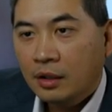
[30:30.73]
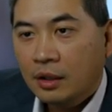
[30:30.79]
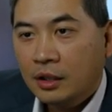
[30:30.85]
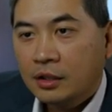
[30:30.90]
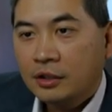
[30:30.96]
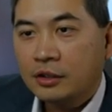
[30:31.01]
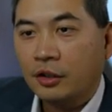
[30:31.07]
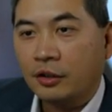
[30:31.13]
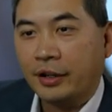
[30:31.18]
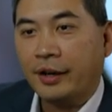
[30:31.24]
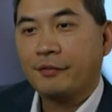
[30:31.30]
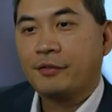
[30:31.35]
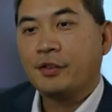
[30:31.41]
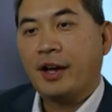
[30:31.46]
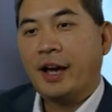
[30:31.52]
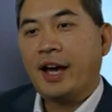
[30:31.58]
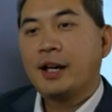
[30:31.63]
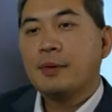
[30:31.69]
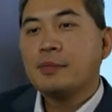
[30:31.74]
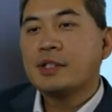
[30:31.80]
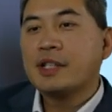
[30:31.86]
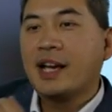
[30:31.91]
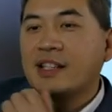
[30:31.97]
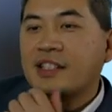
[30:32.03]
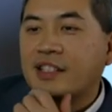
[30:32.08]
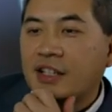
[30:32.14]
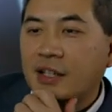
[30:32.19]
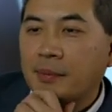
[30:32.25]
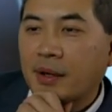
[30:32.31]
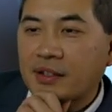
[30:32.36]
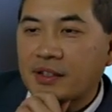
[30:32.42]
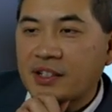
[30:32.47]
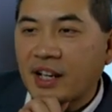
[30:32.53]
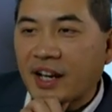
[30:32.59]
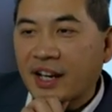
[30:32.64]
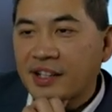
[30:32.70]
So, okay, so Adam is asking about
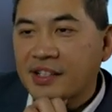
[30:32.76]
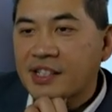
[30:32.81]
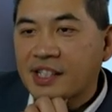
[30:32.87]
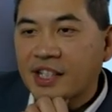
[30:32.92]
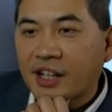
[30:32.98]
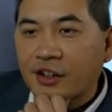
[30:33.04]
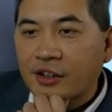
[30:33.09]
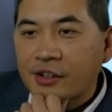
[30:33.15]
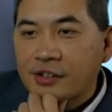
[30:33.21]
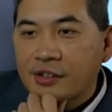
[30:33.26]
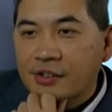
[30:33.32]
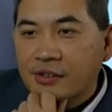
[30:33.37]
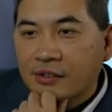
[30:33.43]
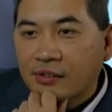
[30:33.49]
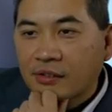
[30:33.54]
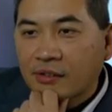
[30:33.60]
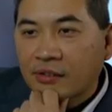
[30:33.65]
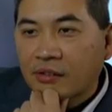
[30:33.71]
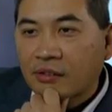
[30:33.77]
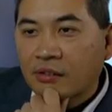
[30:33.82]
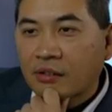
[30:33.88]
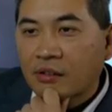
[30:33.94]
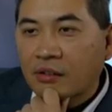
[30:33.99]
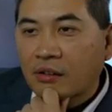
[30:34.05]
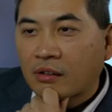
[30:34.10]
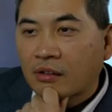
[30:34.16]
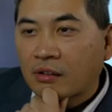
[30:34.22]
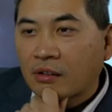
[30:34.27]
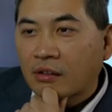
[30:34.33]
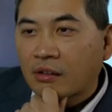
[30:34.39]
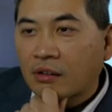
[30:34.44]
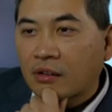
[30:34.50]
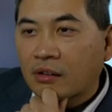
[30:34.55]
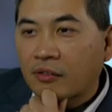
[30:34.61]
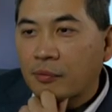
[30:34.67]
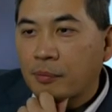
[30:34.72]
Diaseris
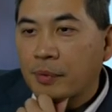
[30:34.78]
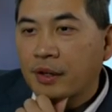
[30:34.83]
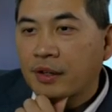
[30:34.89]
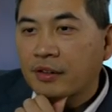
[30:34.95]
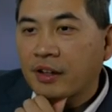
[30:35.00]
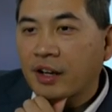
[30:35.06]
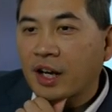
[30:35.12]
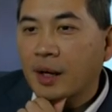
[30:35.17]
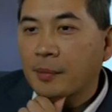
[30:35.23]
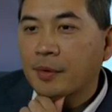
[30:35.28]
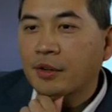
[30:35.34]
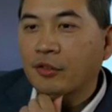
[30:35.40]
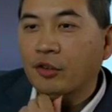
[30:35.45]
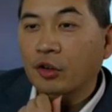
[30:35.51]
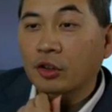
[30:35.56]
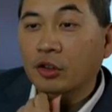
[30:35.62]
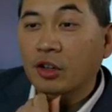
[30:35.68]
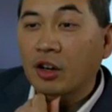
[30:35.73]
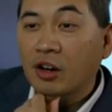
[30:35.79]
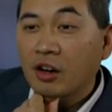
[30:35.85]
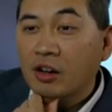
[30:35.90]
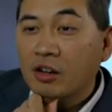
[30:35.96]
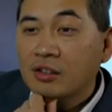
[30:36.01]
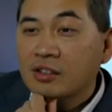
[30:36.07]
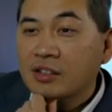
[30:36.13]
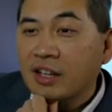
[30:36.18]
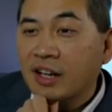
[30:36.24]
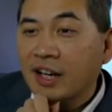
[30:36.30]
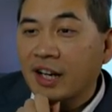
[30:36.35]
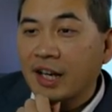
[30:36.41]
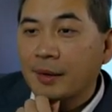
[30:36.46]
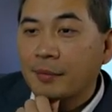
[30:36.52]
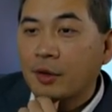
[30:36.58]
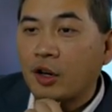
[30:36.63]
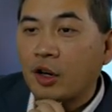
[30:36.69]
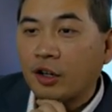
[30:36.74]
been in the hobby for a long
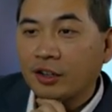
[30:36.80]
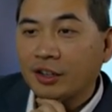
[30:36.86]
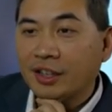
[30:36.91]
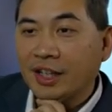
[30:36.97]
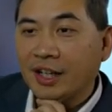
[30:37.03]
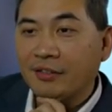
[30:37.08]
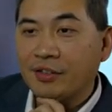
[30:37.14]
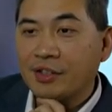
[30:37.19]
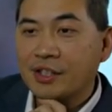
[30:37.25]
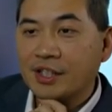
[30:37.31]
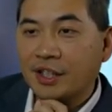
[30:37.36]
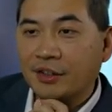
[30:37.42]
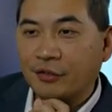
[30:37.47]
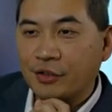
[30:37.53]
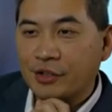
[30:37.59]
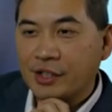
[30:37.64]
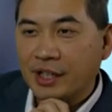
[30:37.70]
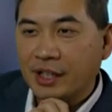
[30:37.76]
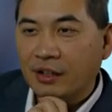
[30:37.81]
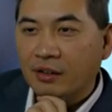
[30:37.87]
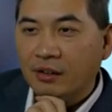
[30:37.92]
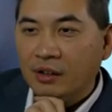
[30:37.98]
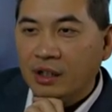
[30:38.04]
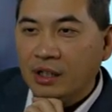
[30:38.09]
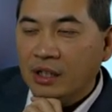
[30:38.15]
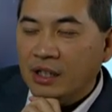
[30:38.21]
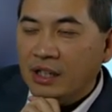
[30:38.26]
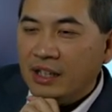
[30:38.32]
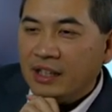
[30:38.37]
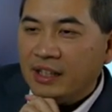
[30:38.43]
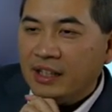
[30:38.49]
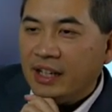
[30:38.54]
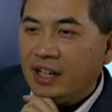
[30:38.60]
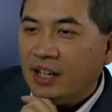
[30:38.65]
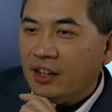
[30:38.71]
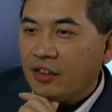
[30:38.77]
time, hardly ever see it for sale.
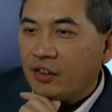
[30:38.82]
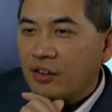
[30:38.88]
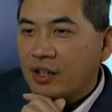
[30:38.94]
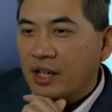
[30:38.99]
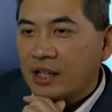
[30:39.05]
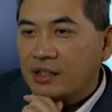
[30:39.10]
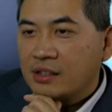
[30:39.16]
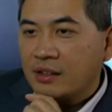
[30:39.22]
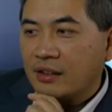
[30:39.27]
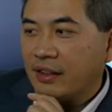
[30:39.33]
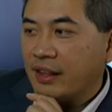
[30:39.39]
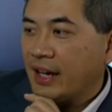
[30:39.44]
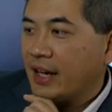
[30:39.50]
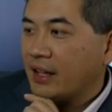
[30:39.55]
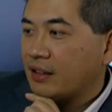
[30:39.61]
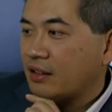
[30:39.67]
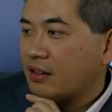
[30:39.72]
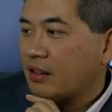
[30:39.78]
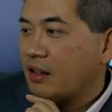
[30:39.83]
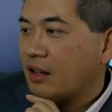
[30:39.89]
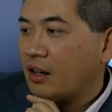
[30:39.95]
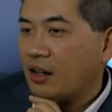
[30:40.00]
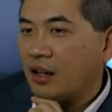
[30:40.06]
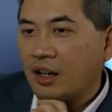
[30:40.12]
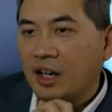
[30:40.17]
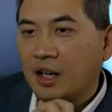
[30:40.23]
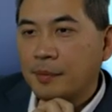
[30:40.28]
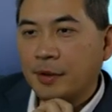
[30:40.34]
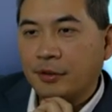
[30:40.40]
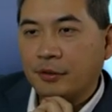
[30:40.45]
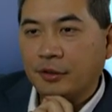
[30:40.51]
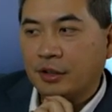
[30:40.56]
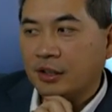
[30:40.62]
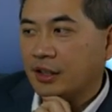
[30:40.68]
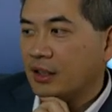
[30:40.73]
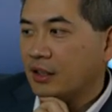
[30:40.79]
Yeah, they're not that common,
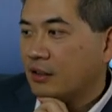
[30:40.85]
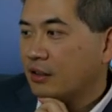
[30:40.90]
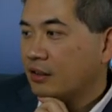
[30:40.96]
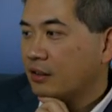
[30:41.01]
really.